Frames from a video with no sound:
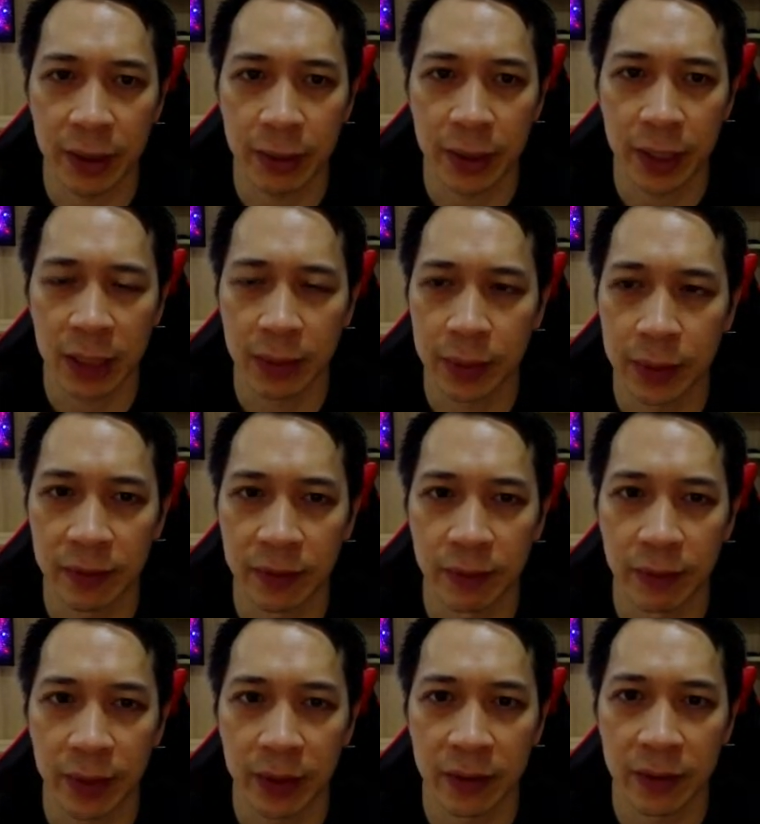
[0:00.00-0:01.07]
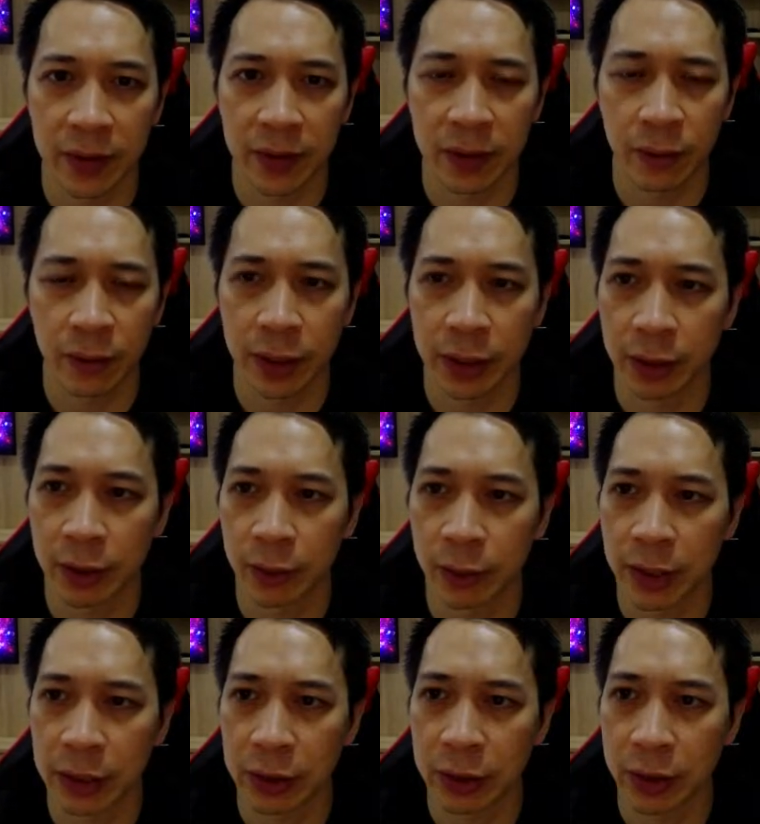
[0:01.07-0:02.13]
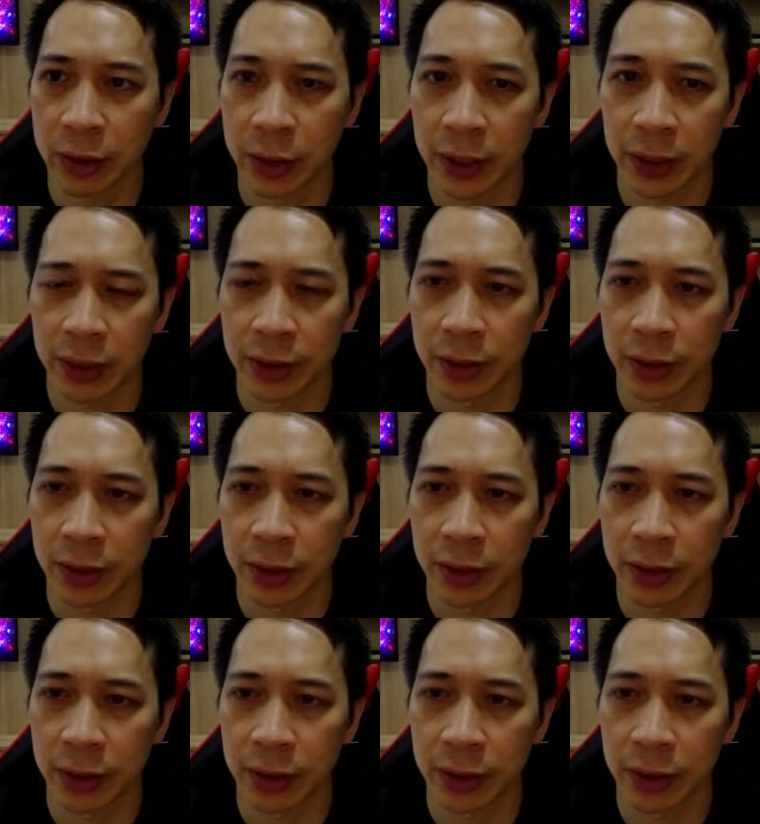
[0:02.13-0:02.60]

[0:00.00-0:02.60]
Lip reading: You want a couple of benefits on what you do here.